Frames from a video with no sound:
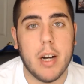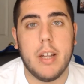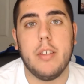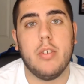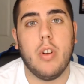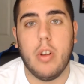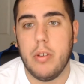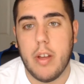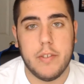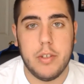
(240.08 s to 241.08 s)
but all
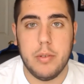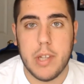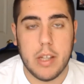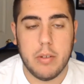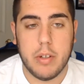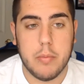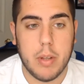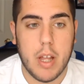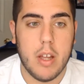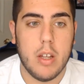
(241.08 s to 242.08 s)
you'll have to do is download it
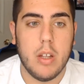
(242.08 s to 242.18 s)
and play.